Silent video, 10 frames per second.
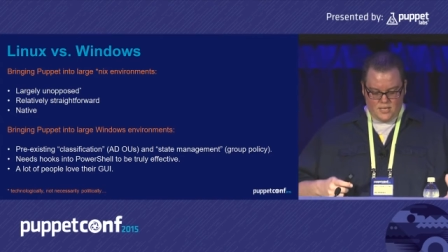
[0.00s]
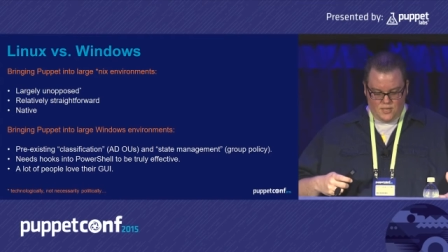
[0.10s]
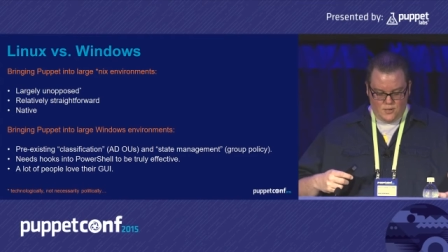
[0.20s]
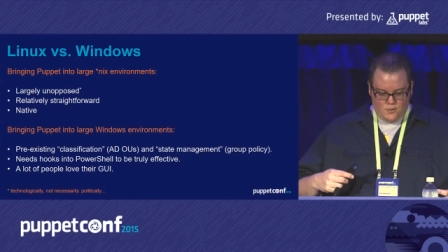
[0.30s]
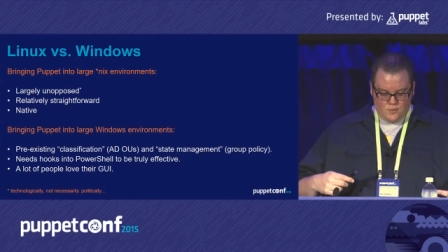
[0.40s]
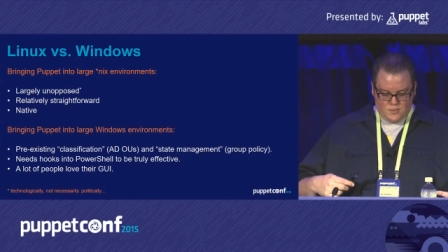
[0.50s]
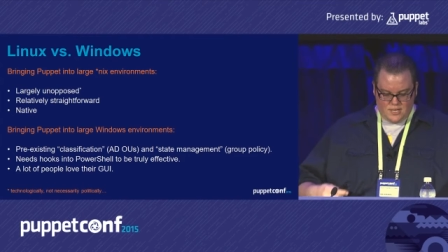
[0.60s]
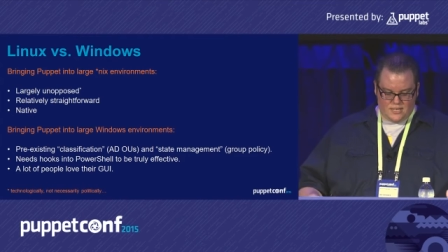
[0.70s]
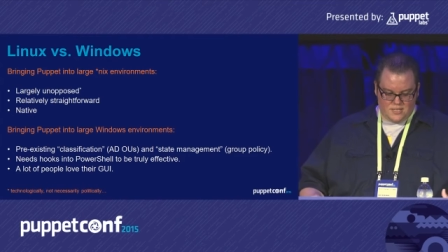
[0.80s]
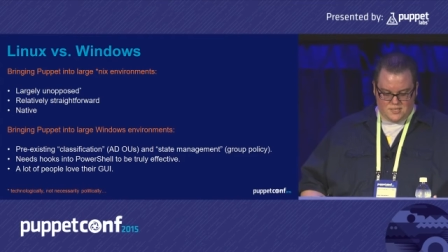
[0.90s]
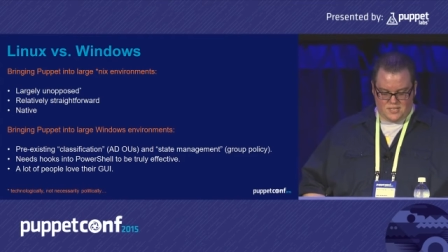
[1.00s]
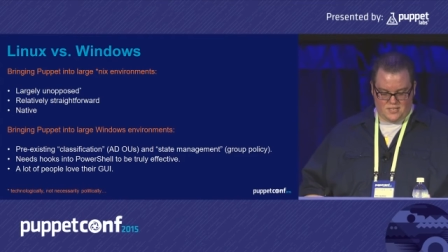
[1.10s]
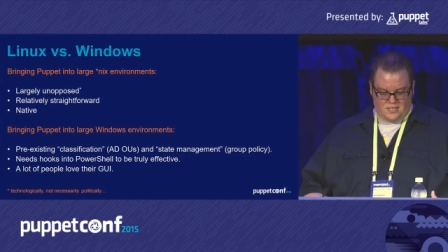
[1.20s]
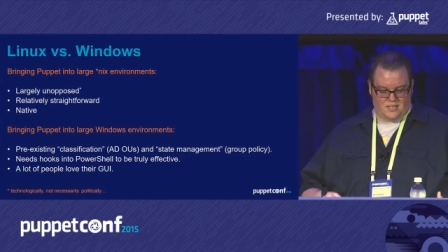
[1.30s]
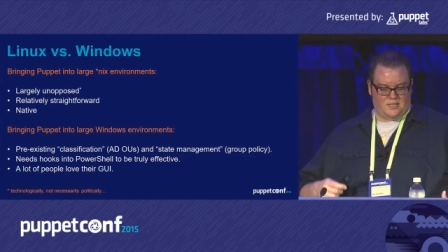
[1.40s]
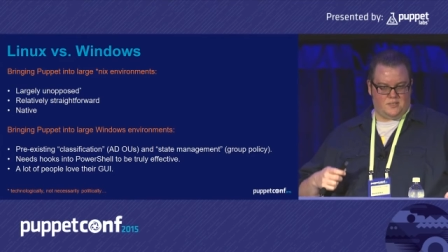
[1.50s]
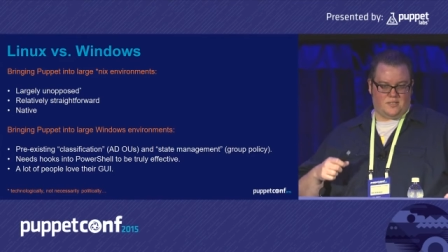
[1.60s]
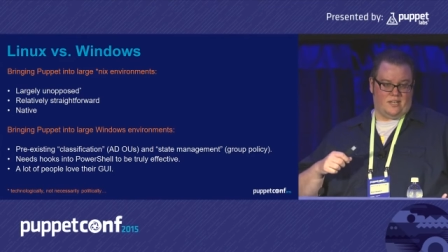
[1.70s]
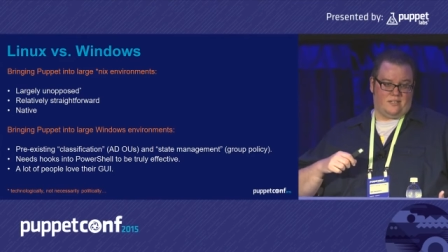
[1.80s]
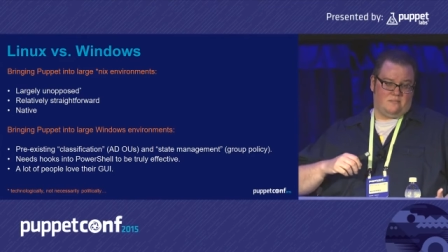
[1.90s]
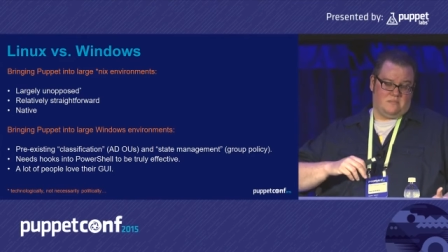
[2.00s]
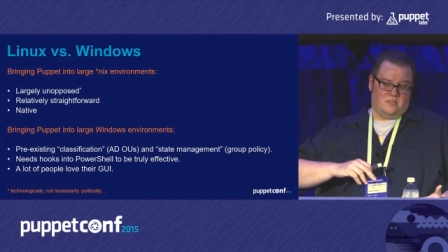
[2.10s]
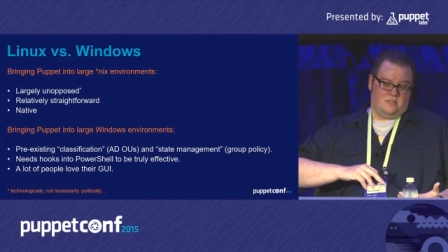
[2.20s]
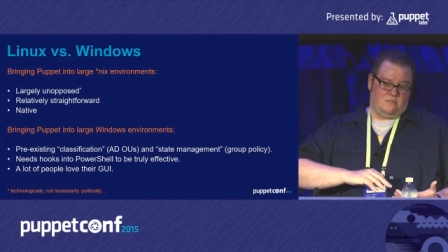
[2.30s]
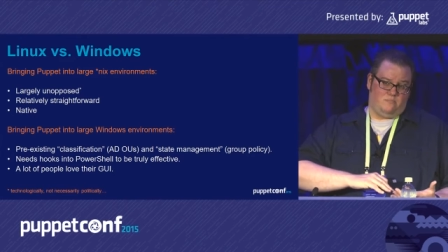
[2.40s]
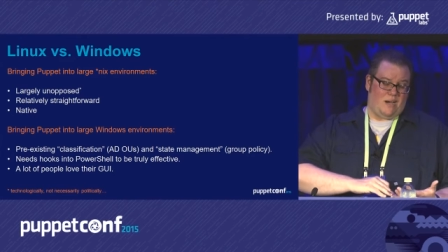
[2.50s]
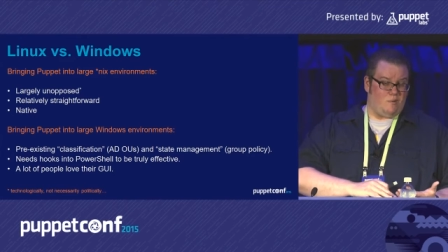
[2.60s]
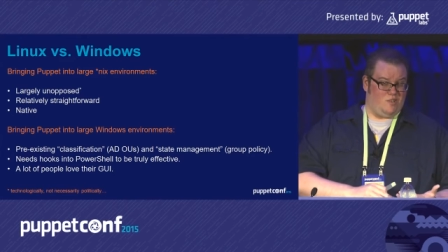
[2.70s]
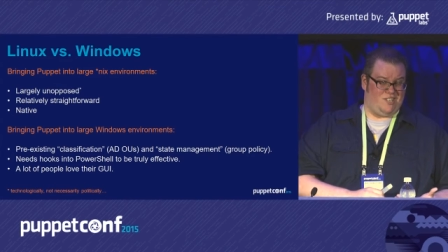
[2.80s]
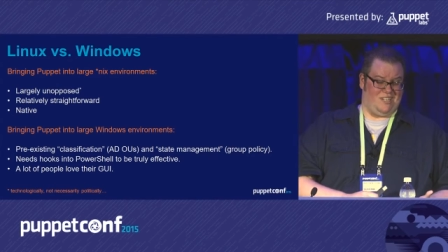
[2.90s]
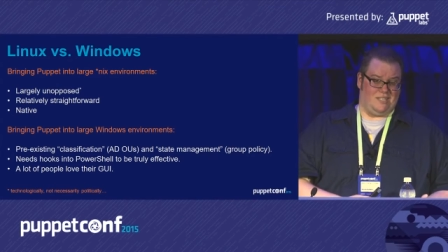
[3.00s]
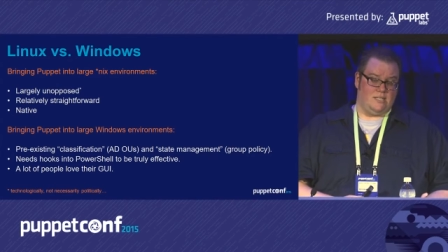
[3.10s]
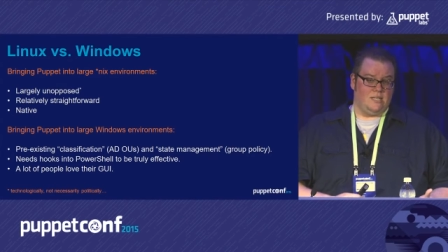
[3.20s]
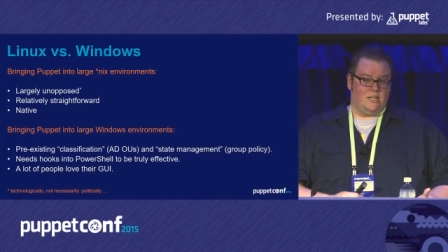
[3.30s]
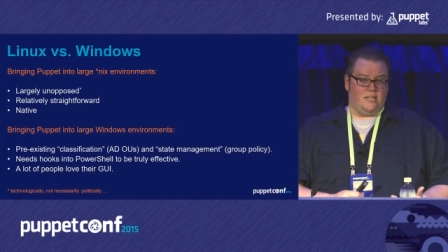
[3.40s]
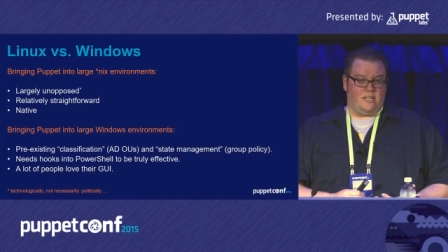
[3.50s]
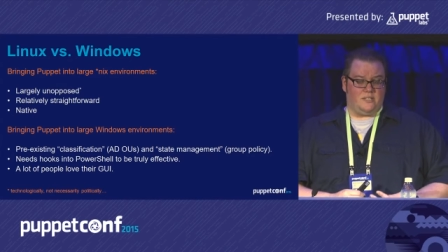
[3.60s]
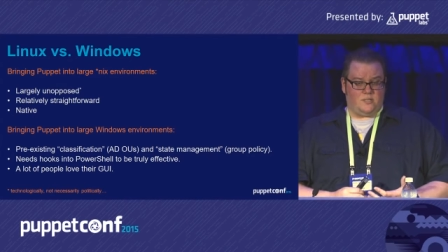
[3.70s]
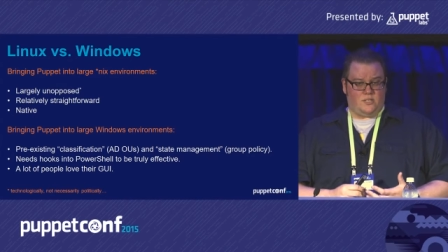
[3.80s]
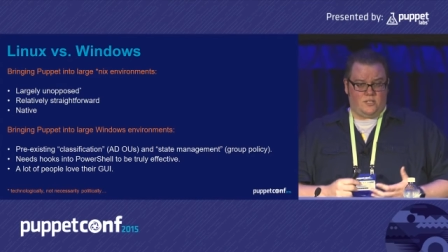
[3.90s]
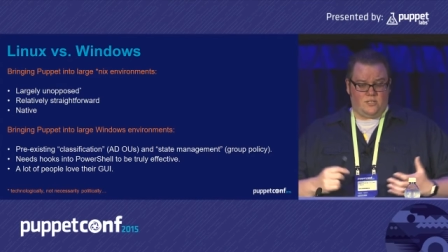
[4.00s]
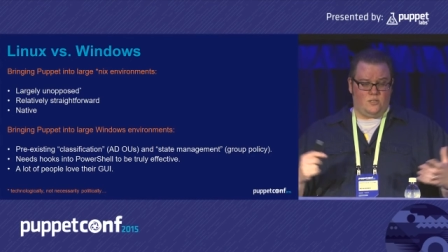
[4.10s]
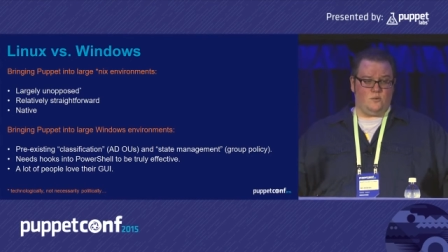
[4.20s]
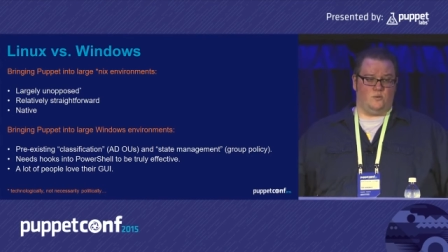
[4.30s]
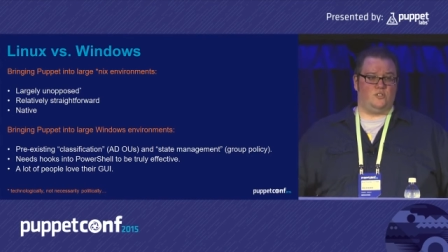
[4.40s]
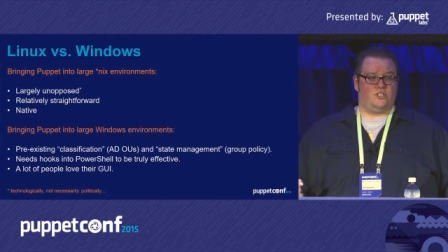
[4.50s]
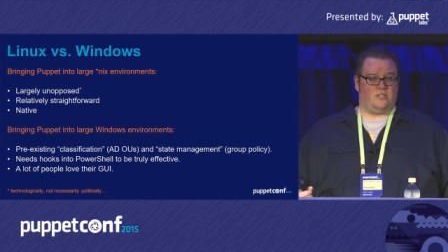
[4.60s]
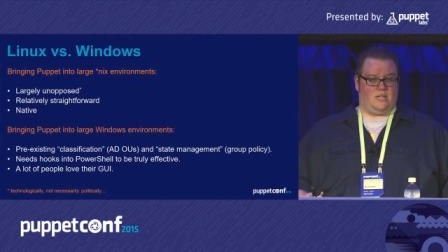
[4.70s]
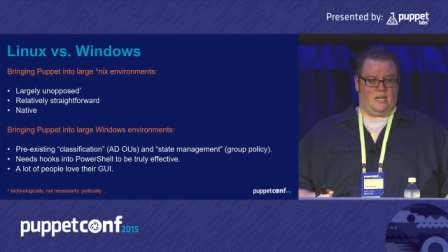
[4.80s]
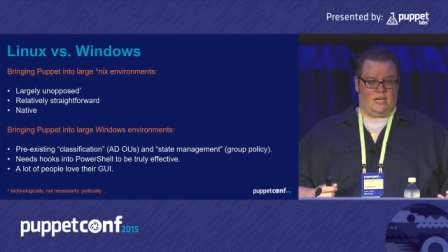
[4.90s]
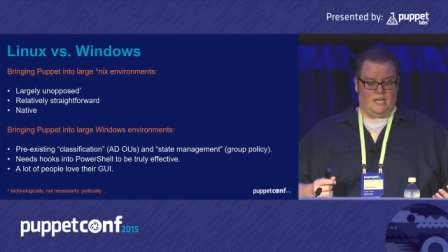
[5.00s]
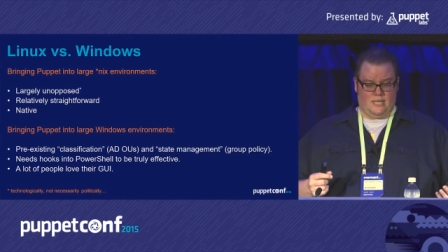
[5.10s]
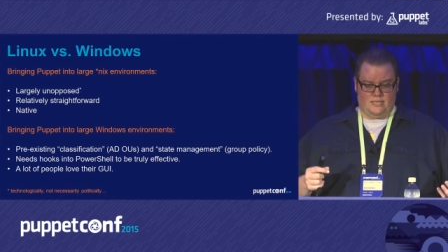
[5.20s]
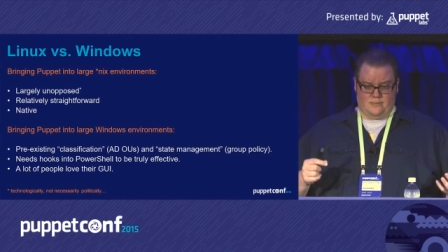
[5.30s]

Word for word: You tend to see things like PowerShell is huge uh,